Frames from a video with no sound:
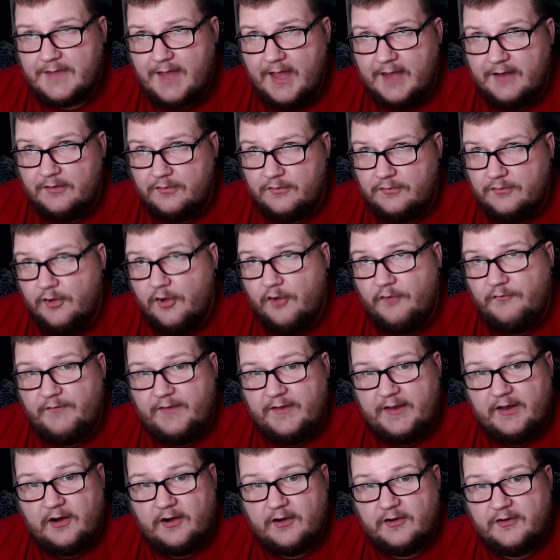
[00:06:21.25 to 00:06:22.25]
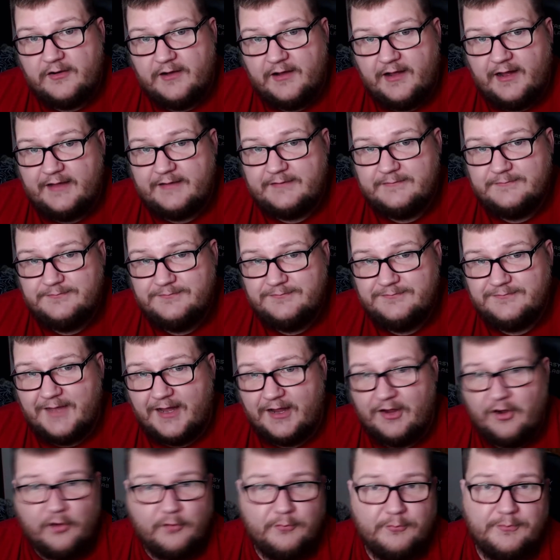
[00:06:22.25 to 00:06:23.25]
i don't know if they are or not
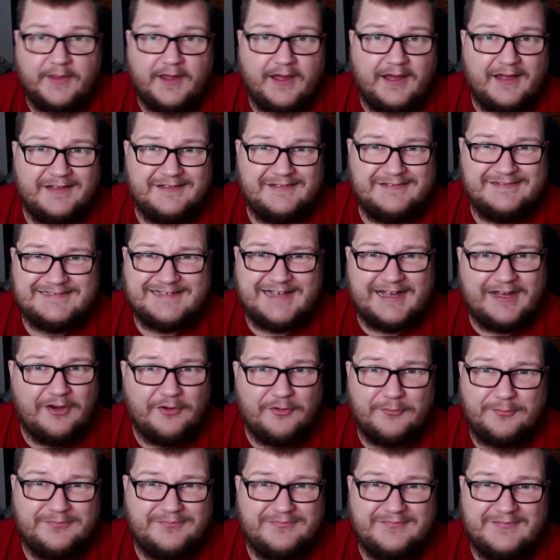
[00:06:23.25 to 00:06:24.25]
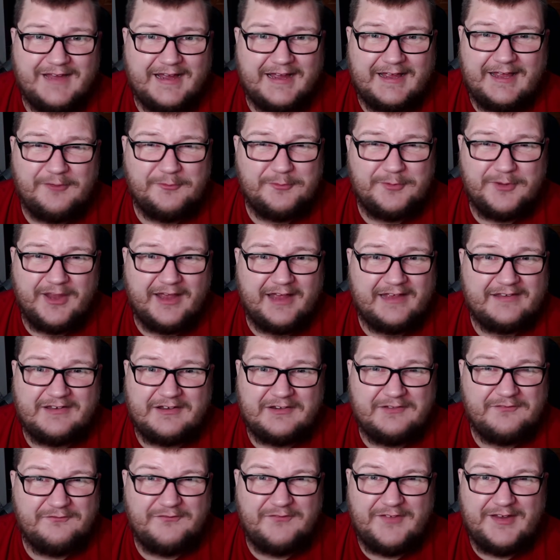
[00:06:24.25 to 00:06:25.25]
i hope not i hope i hope you guys
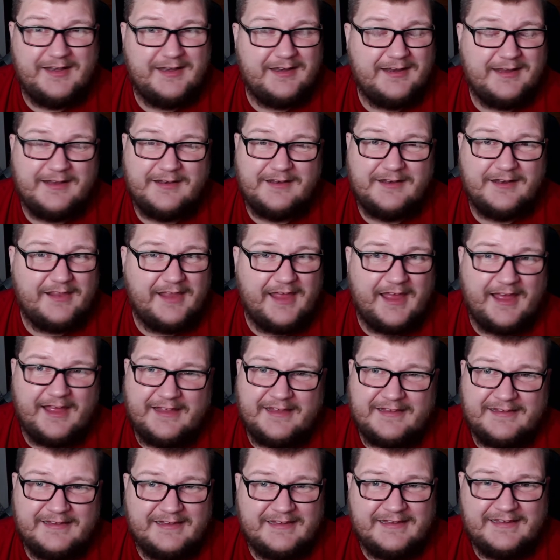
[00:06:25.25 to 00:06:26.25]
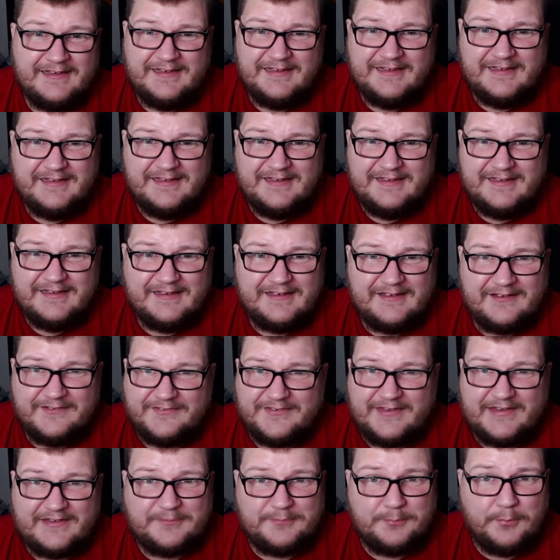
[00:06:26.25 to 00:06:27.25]
aren't feeding into that because
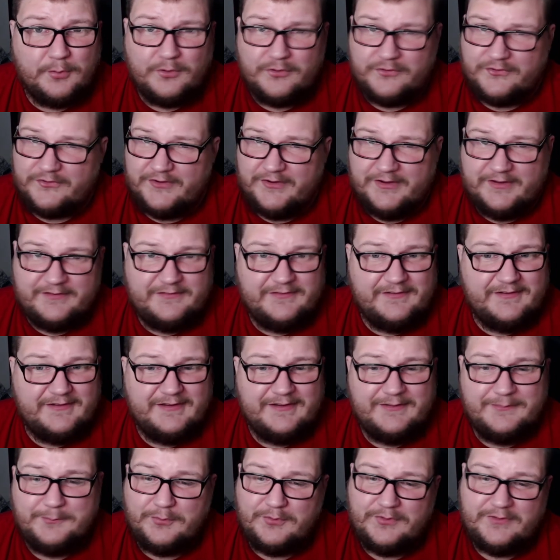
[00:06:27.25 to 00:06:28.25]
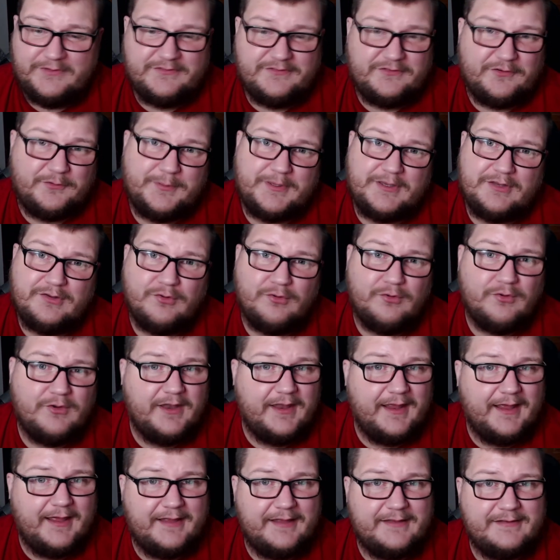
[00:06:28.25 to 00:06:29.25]
that's bullshit please don't be doing
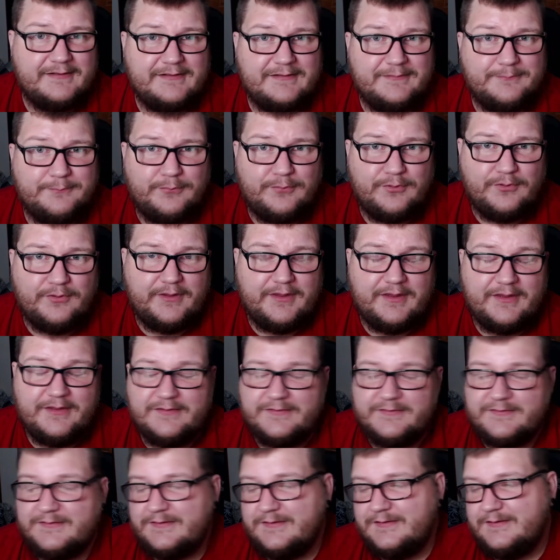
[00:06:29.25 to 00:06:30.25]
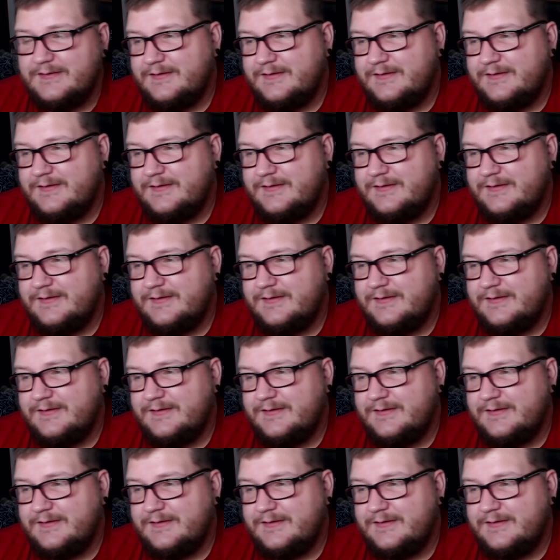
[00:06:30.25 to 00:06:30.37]
that please